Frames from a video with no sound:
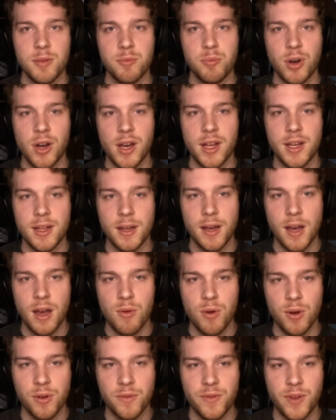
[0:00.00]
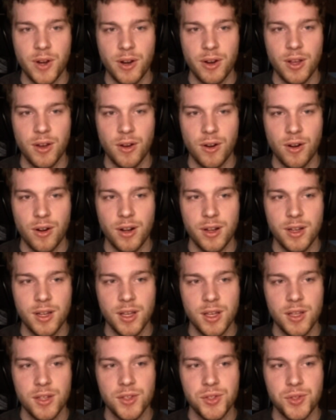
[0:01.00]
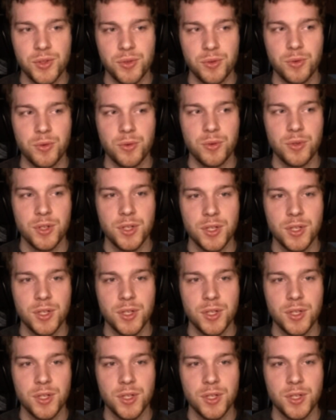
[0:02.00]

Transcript: but I work very hard to